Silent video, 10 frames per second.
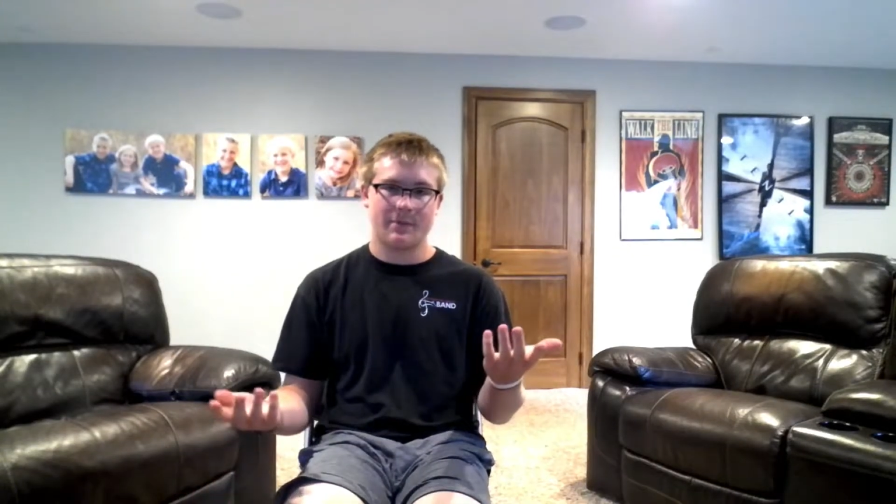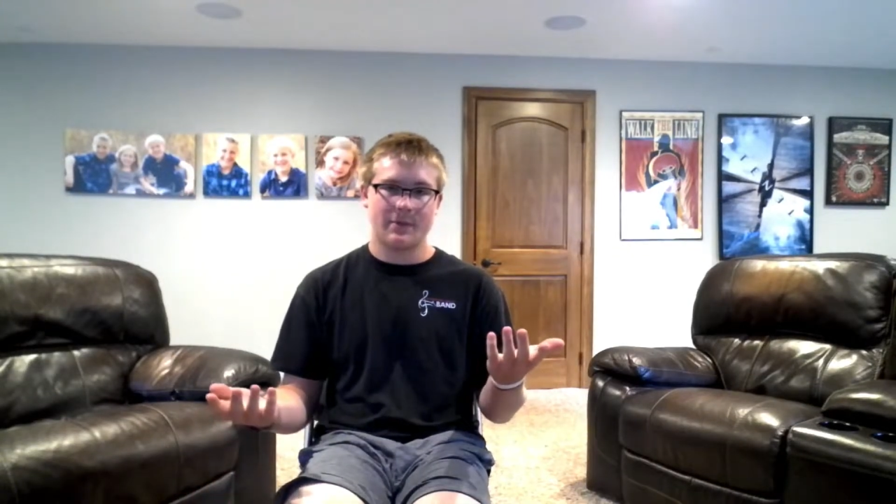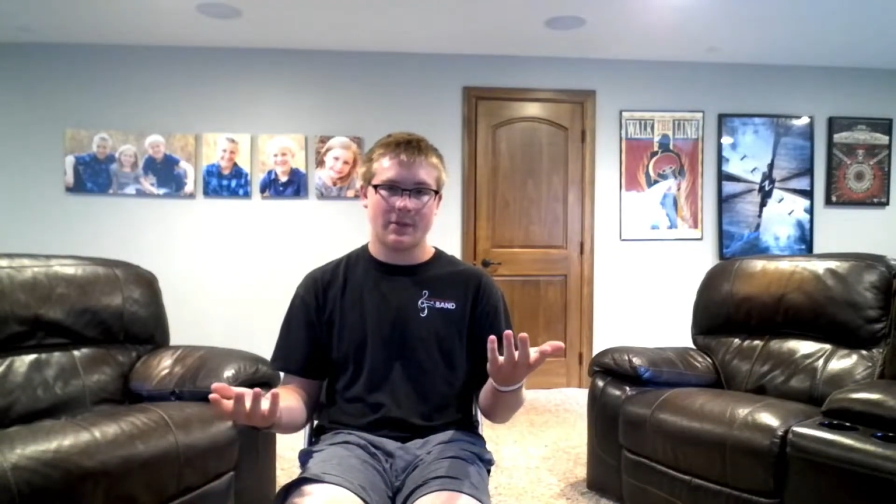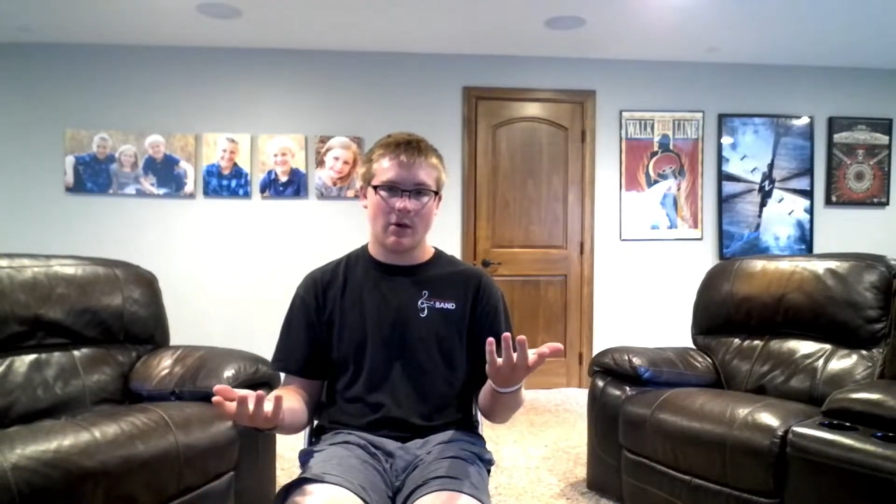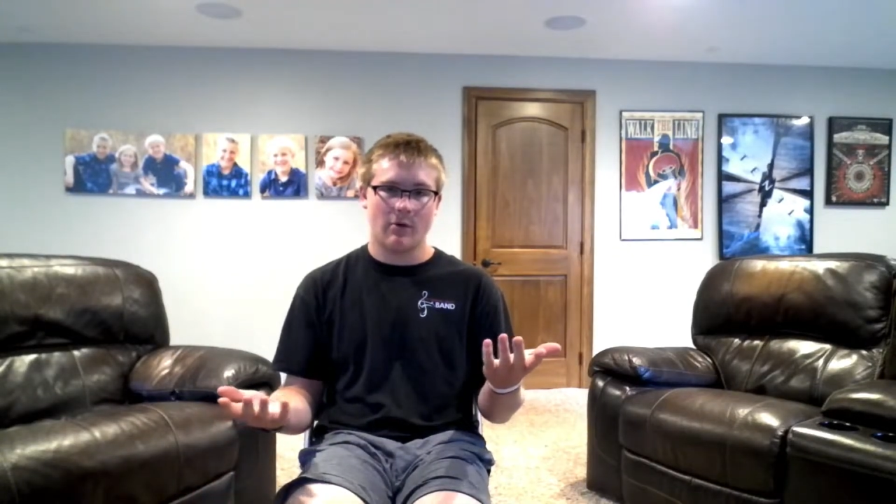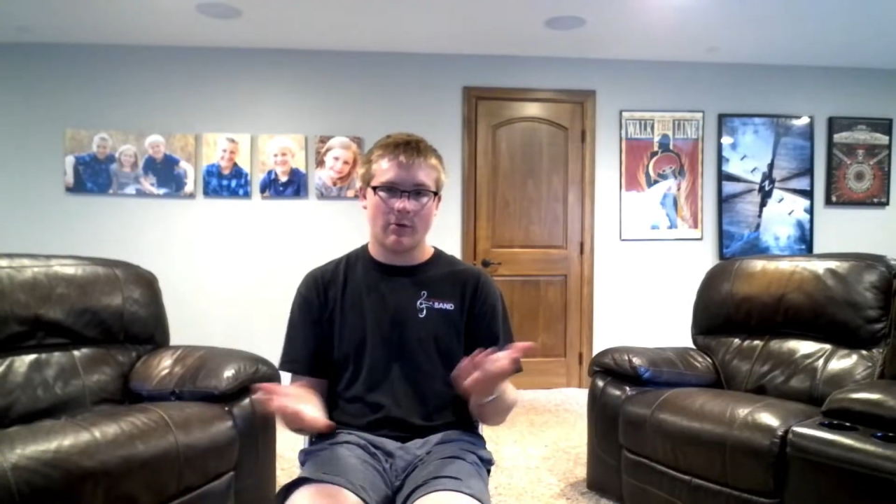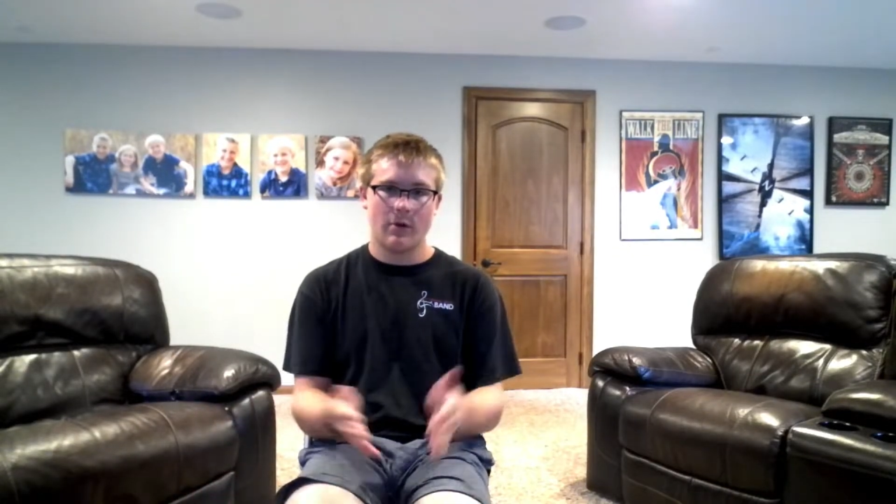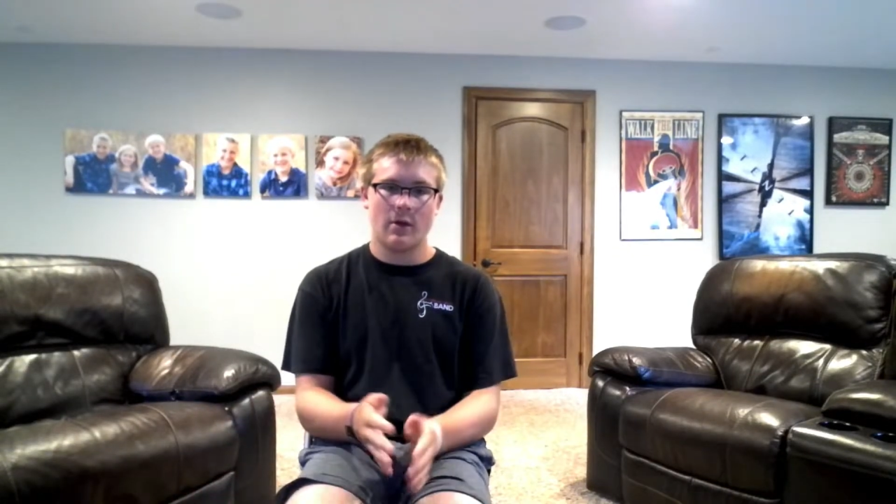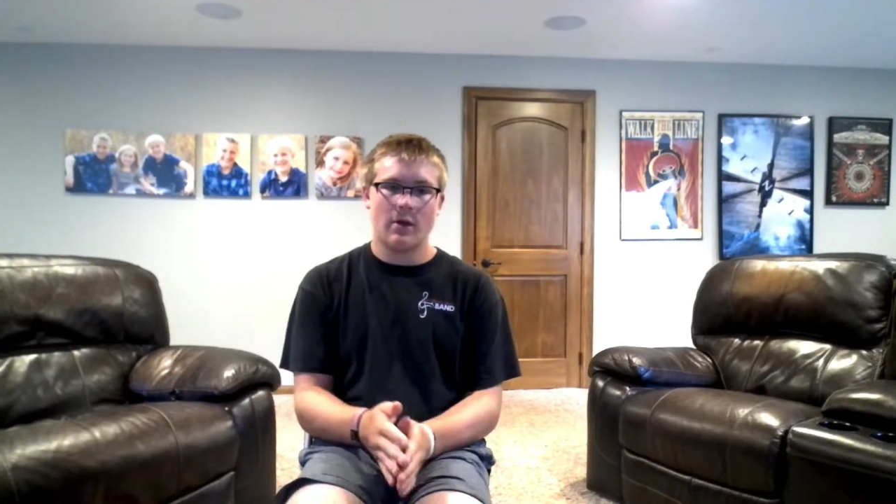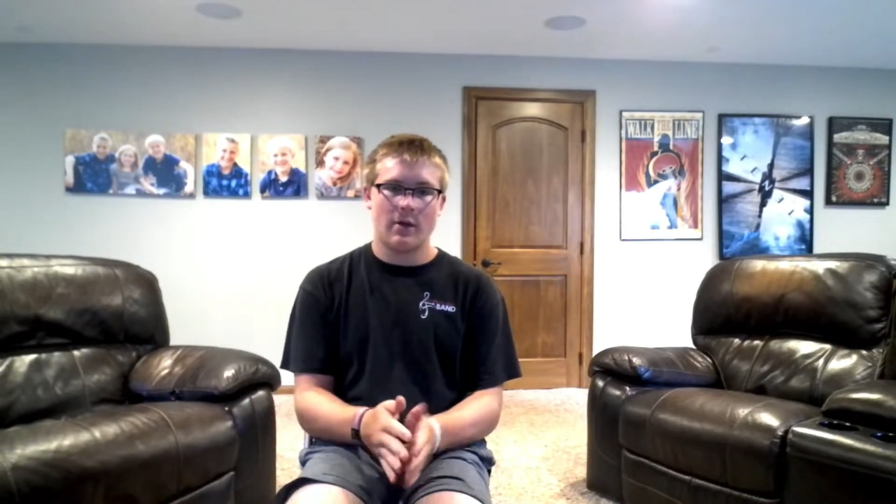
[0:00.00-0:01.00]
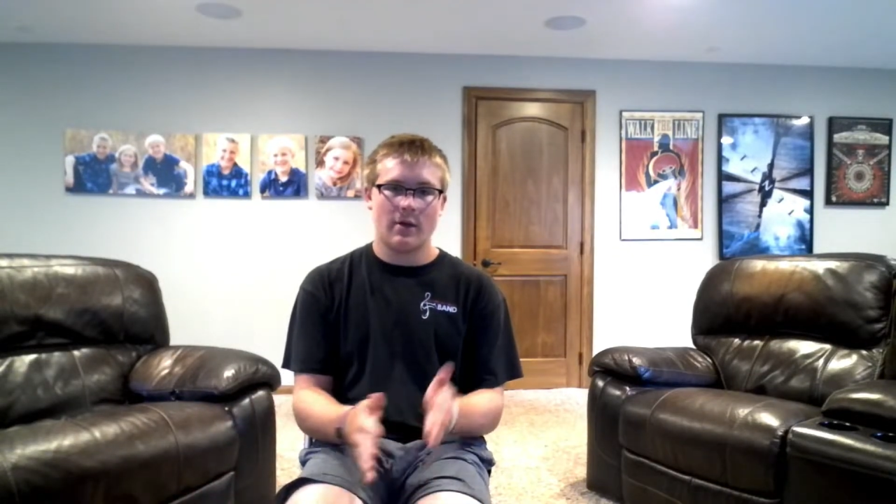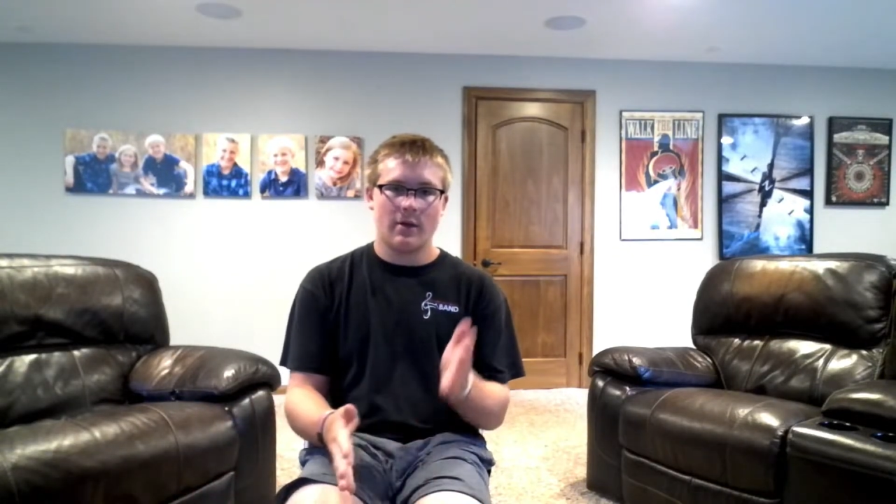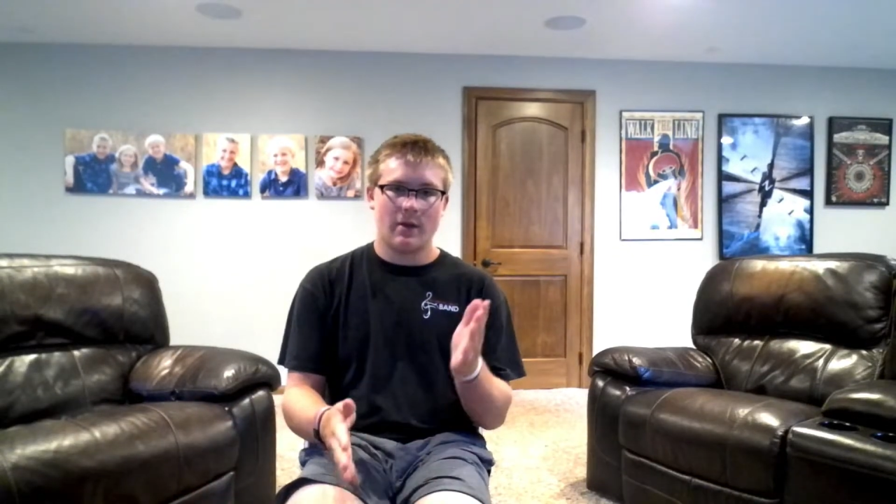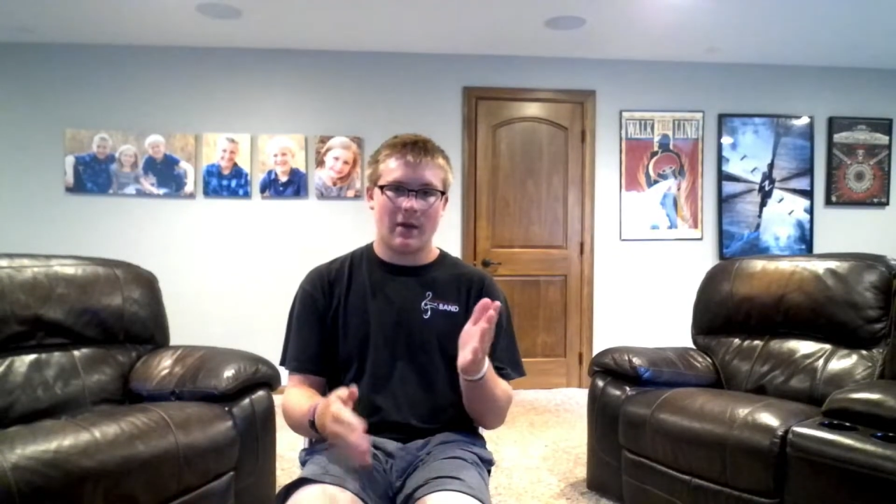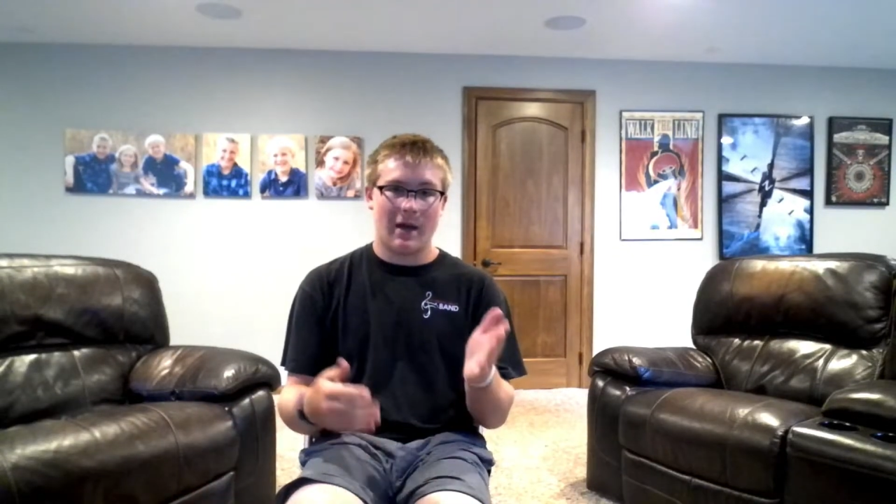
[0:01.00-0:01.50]
So
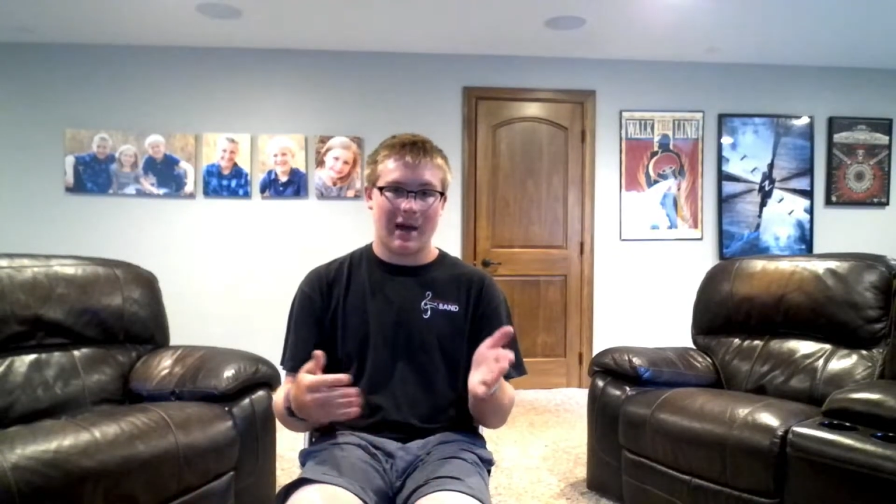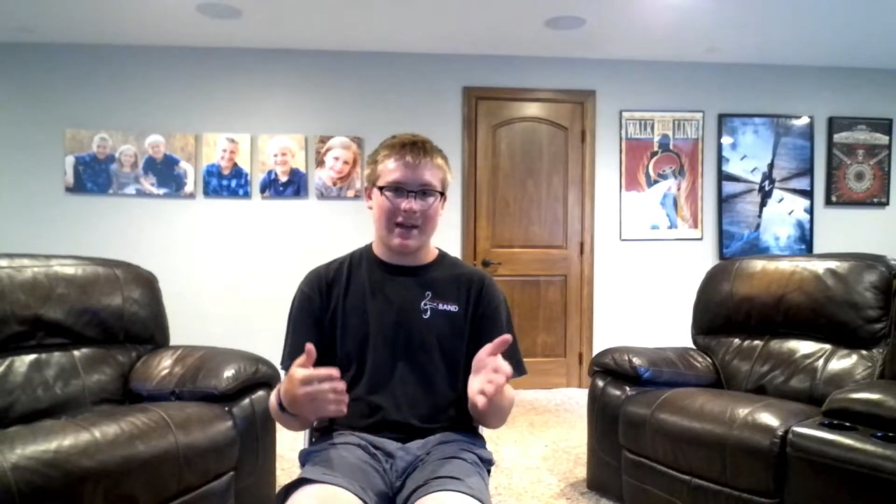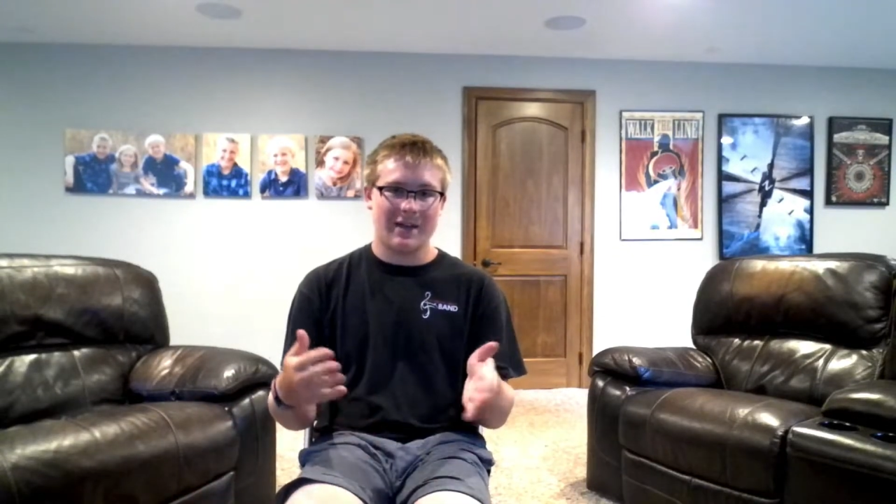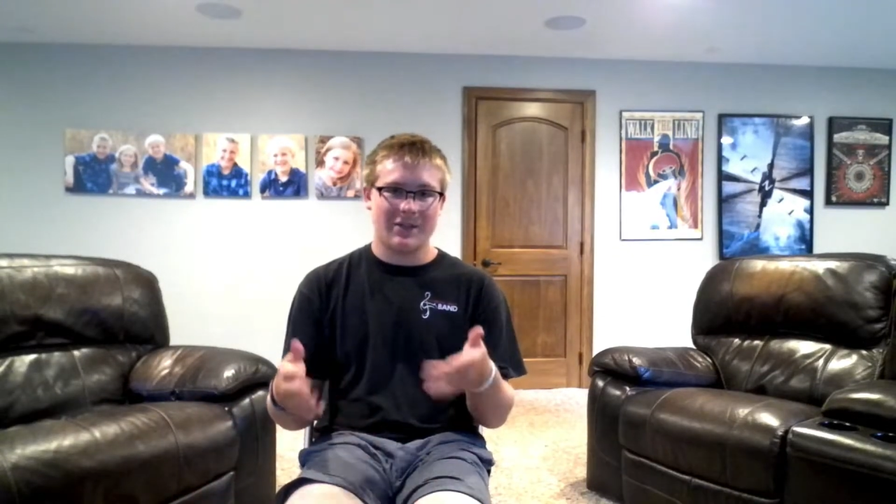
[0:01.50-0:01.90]
I need to